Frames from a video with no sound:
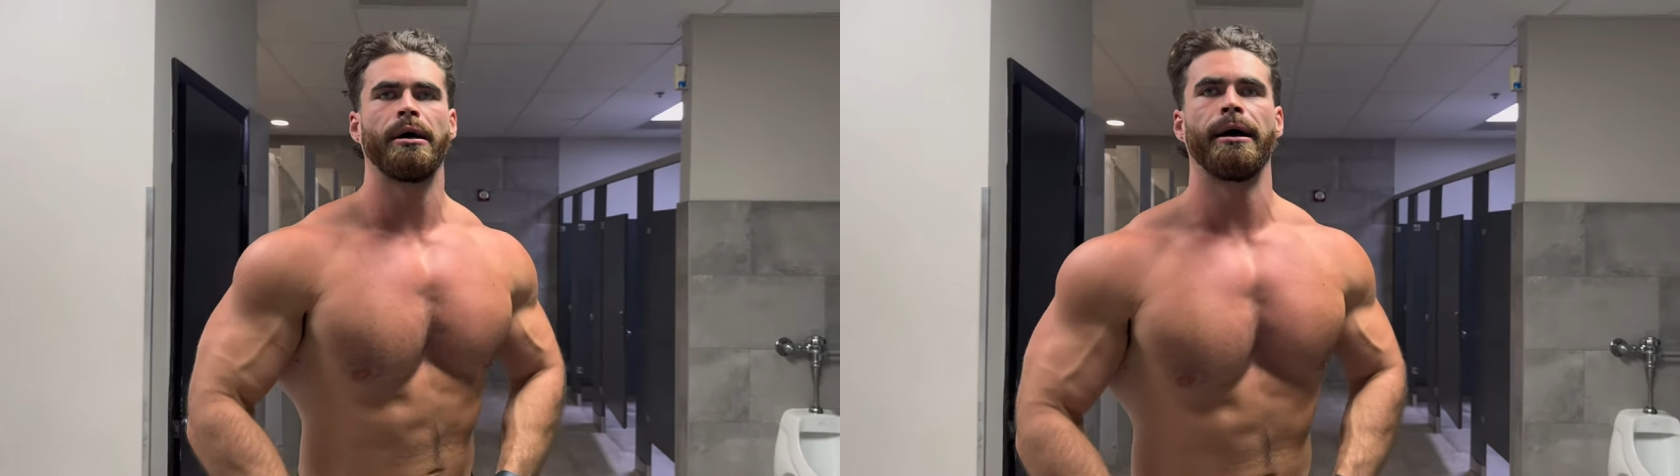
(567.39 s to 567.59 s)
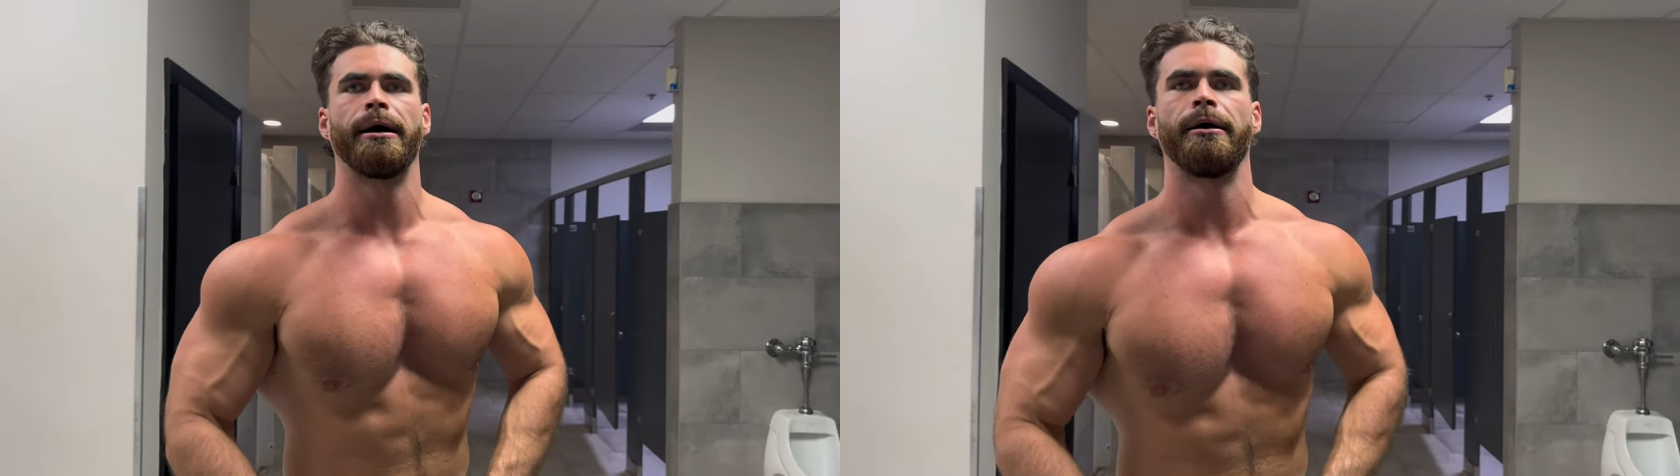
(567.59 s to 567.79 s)

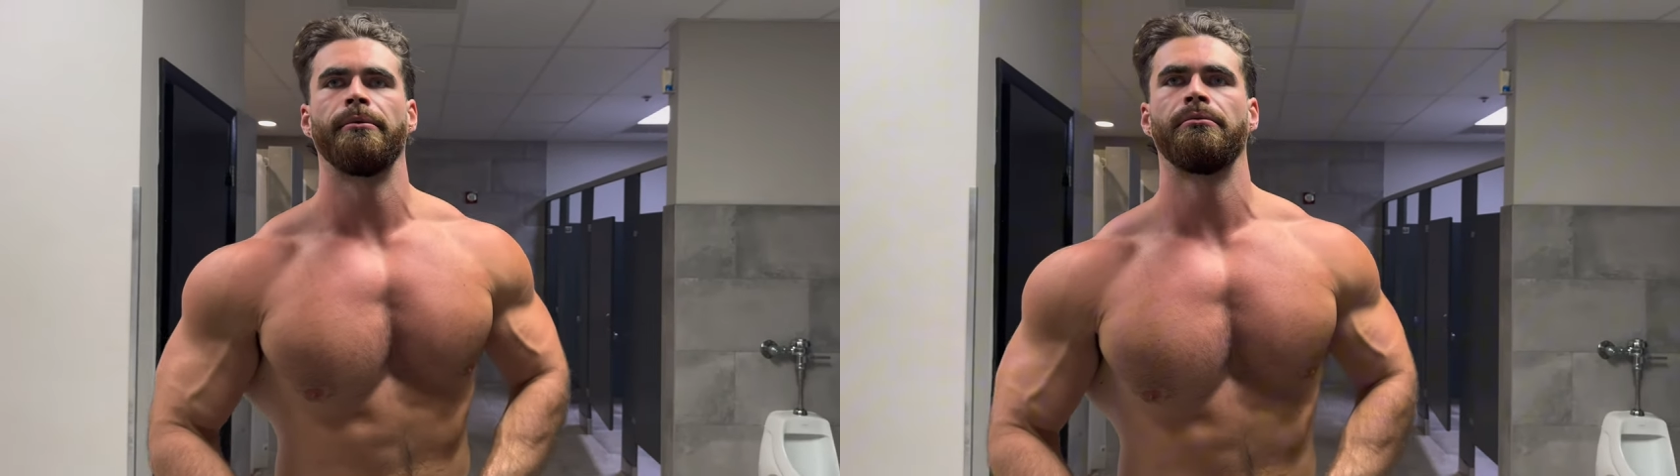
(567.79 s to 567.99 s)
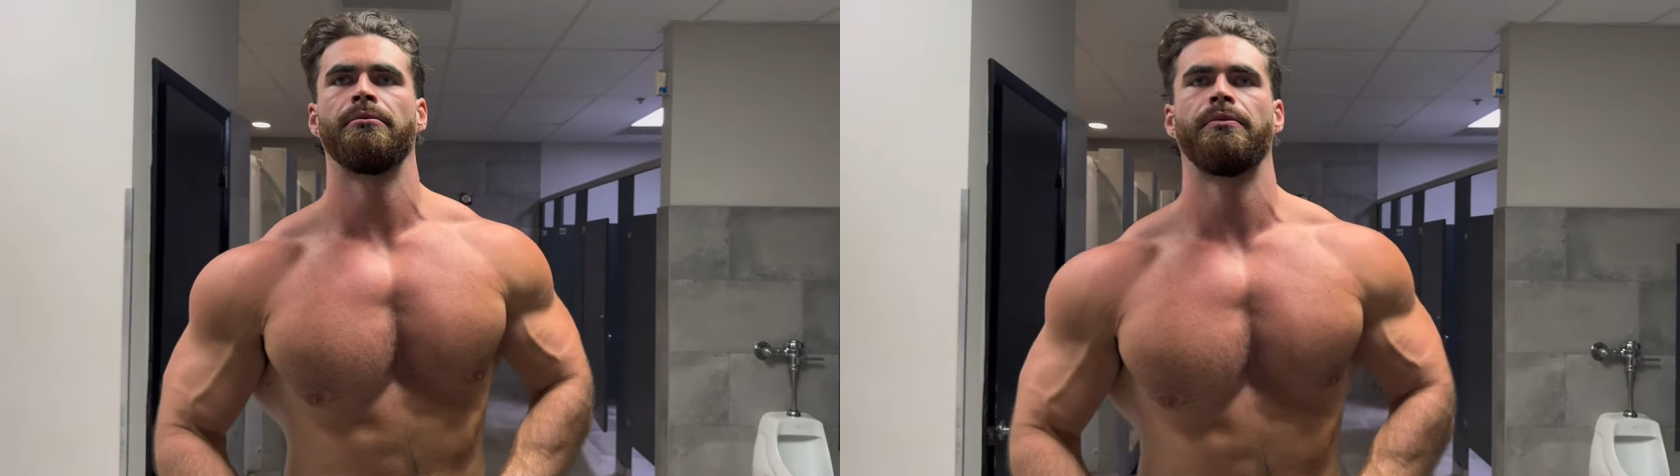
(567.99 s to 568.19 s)

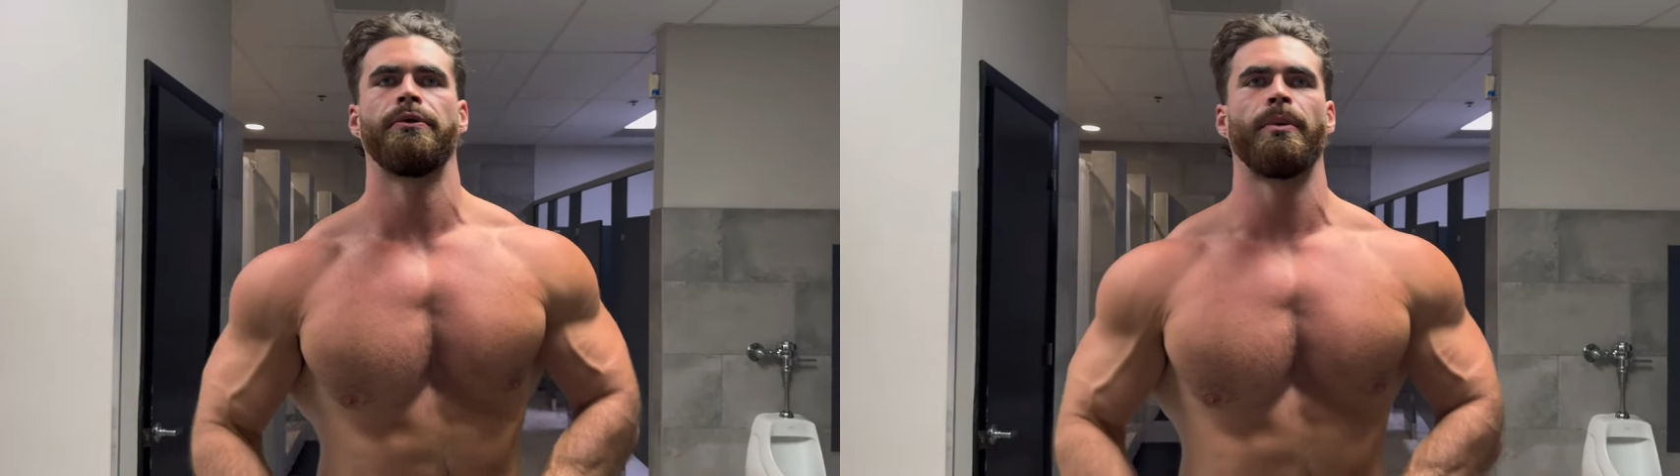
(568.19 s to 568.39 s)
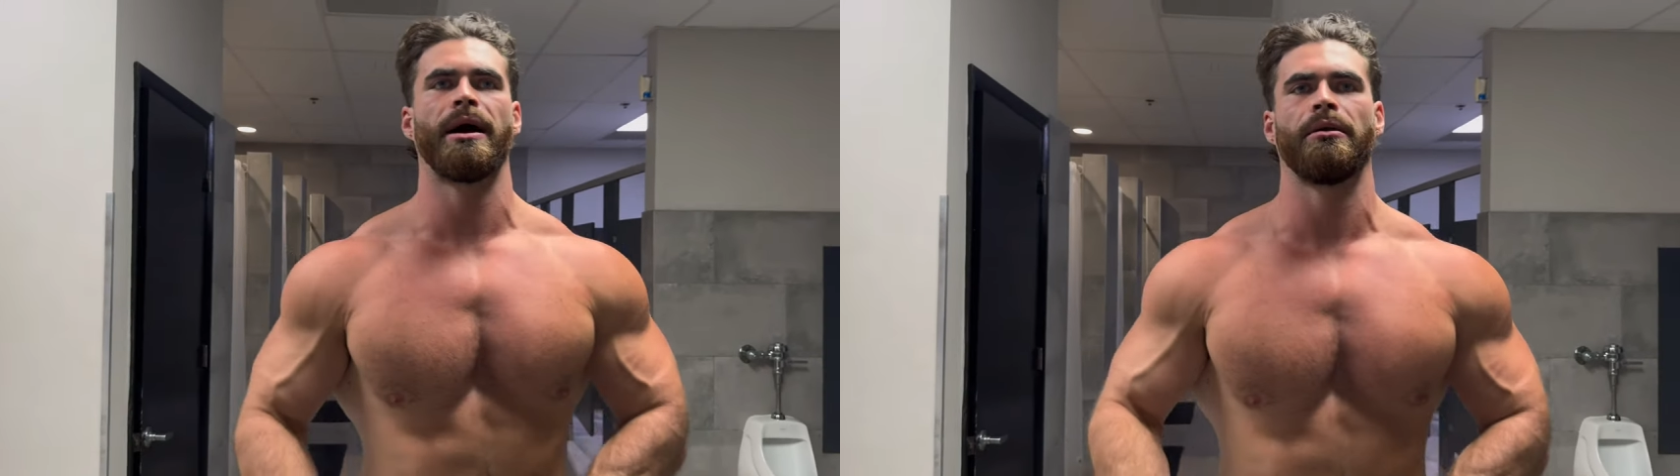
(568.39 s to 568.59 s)
um,
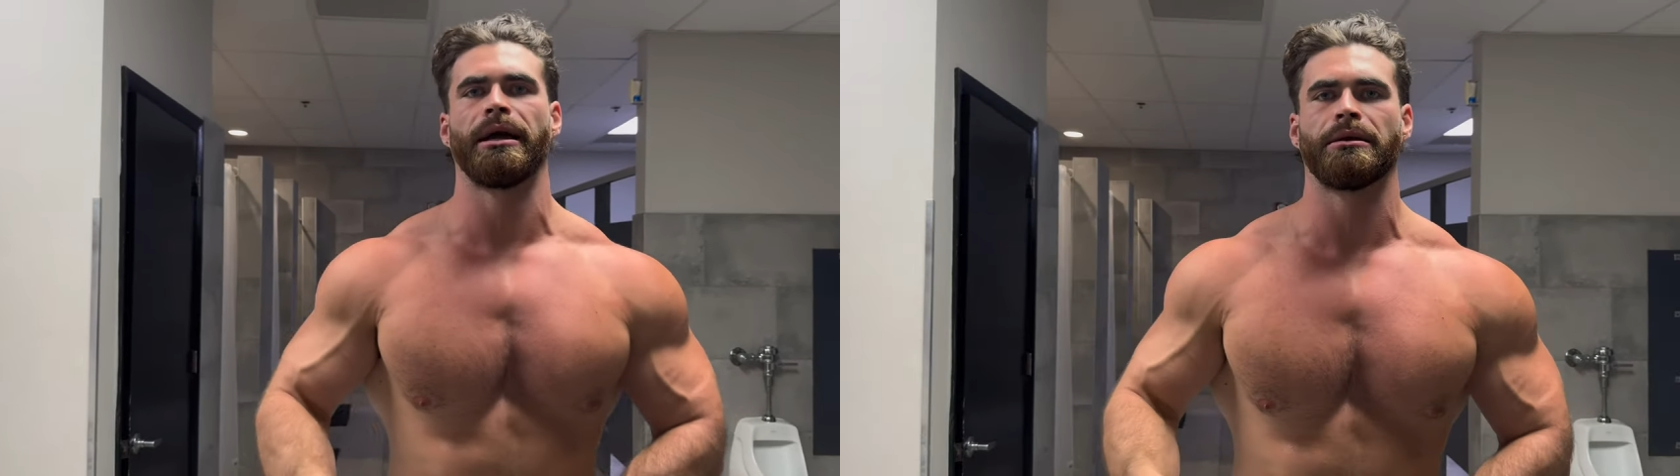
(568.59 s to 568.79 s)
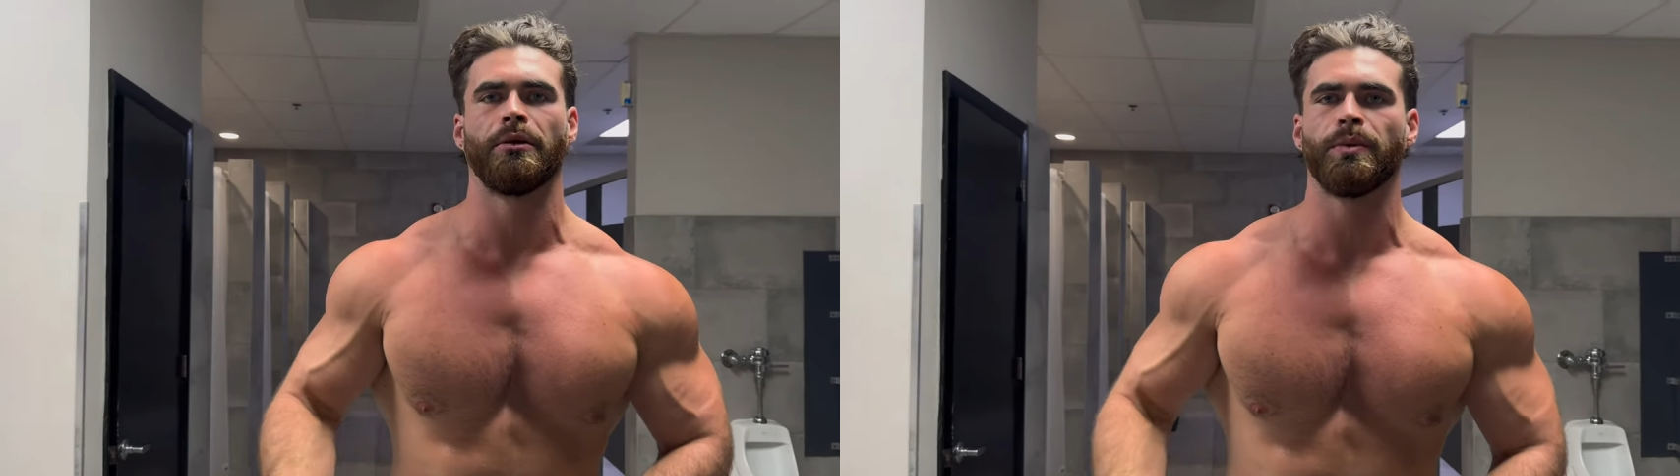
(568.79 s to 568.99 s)
throughout like the